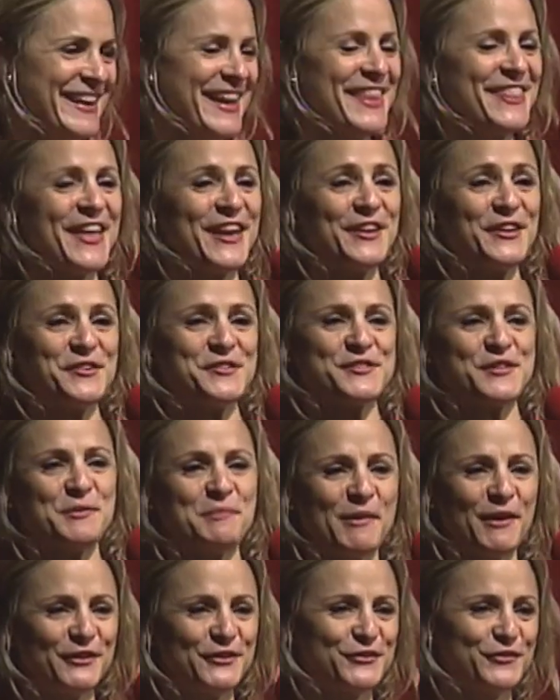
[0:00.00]
Thank you so
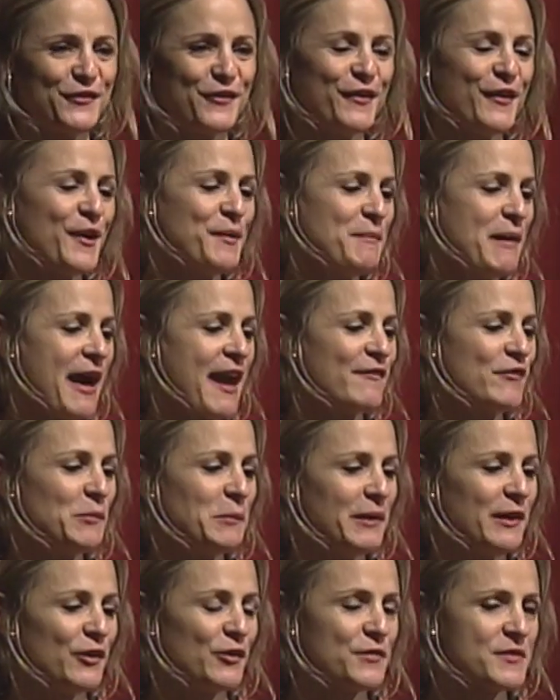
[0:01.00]
much for having
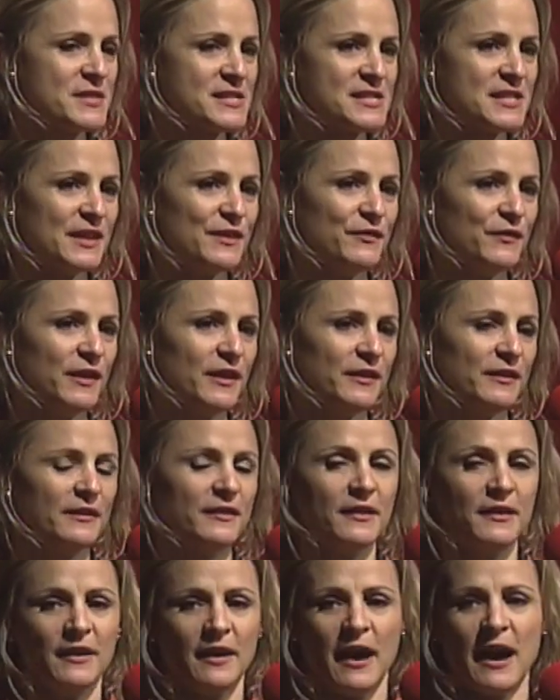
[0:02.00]
me here this evening.
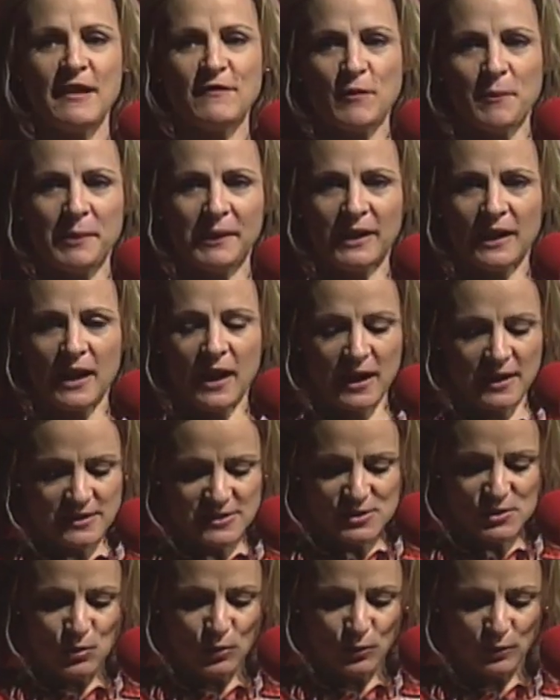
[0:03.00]
I haven't been in high
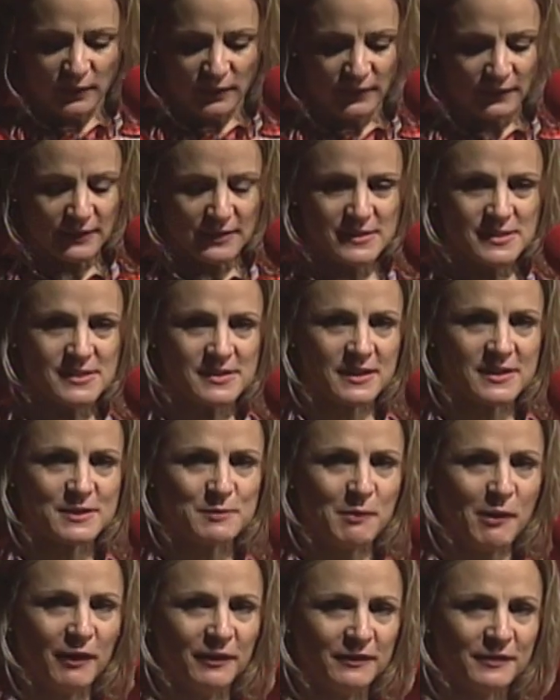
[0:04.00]
school in at least 6
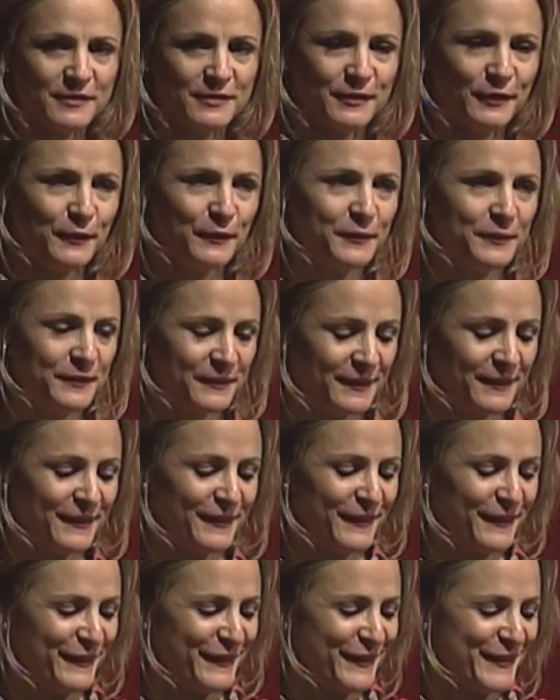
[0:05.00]
months, so
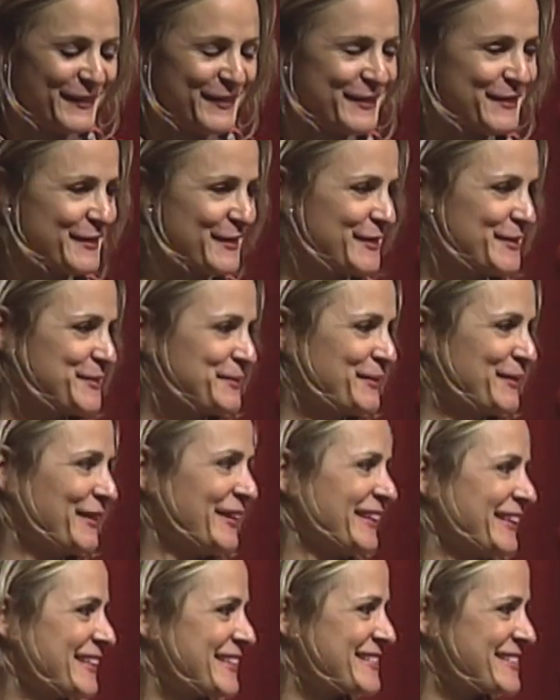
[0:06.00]
it's
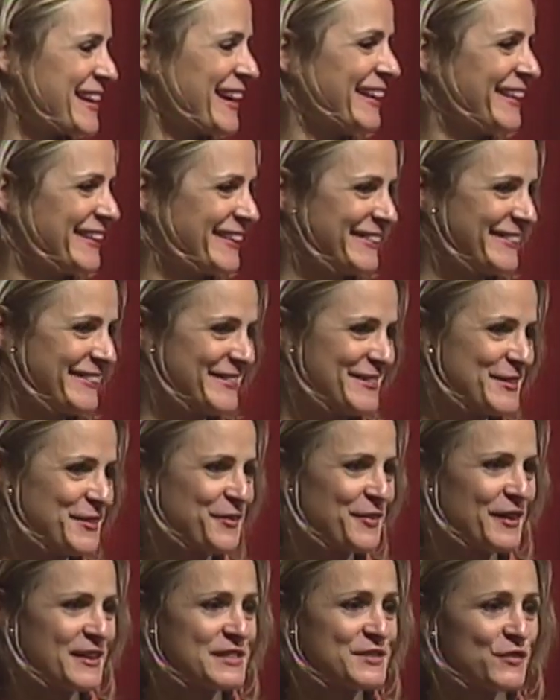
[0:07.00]
pretty exciting. So
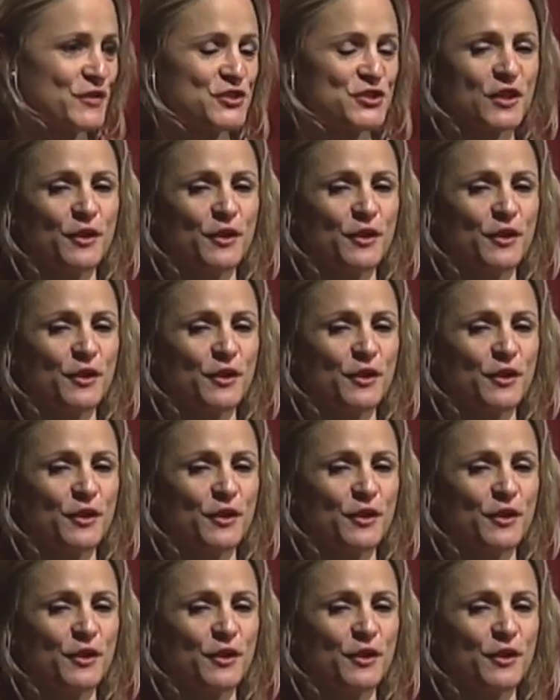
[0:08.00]
thanks for